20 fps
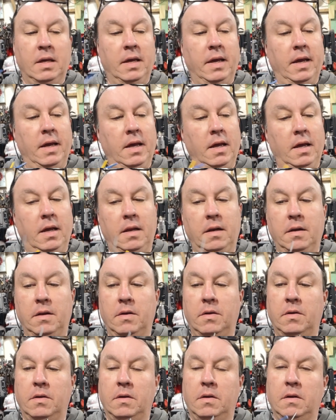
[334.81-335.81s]
And
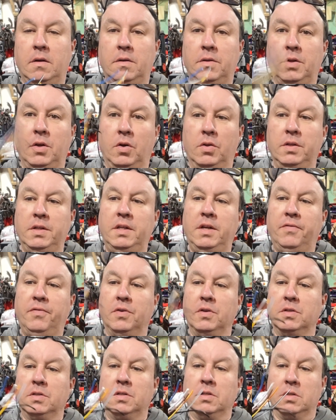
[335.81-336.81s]
the only
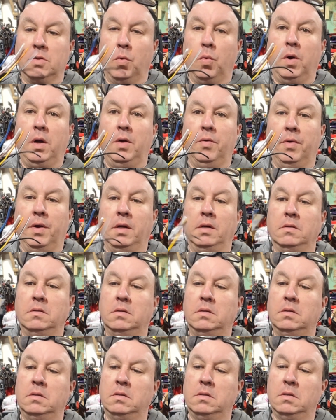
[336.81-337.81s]
difference is the wiring.
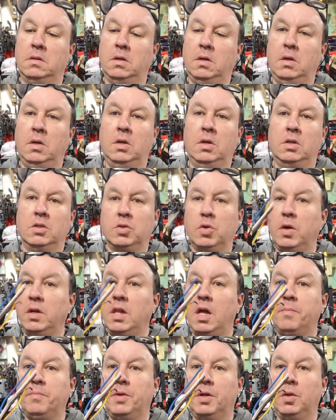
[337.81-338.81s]
So I
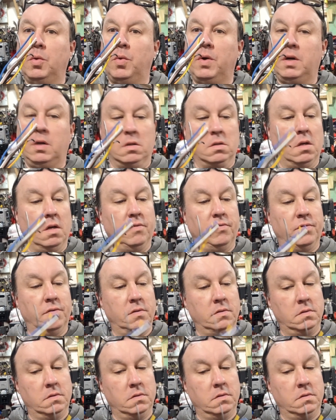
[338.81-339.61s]
lopped all the wires off.